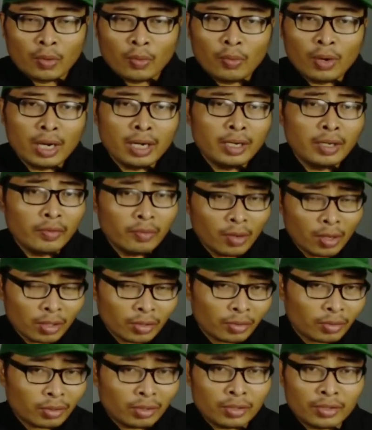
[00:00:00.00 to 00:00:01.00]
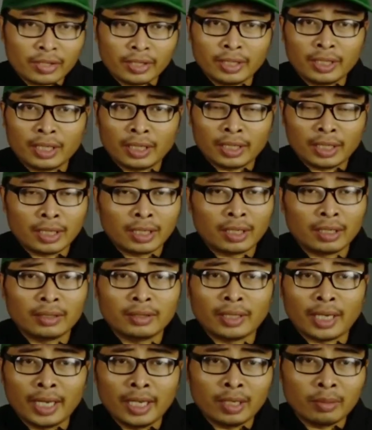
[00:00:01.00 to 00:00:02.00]
when he was considering
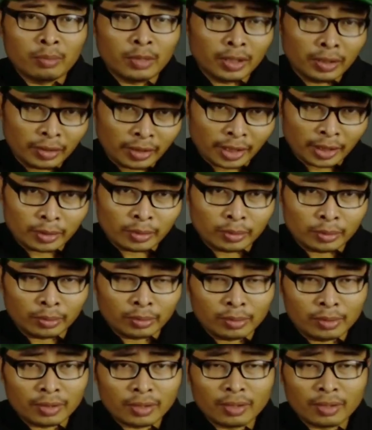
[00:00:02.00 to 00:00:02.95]
retirement, that the